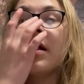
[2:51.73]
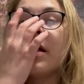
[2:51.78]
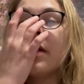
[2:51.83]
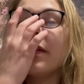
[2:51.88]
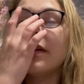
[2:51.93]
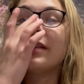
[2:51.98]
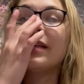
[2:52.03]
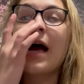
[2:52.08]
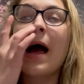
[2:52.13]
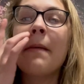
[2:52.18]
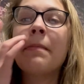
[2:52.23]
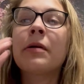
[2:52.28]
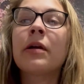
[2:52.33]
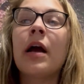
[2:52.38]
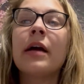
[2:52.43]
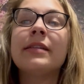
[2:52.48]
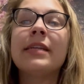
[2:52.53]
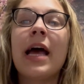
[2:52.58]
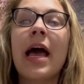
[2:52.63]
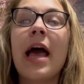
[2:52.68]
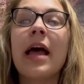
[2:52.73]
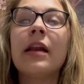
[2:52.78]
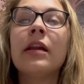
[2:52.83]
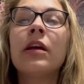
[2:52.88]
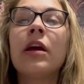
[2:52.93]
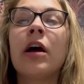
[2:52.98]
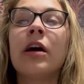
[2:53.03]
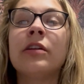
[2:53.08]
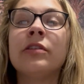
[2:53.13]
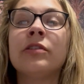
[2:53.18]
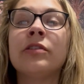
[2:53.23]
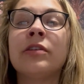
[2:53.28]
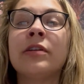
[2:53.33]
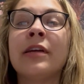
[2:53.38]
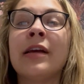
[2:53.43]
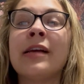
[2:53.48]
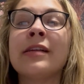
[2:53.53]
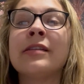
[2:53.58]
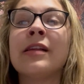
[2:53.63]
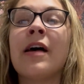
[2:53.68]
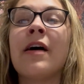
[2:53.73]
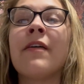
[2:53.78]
The top 10 countries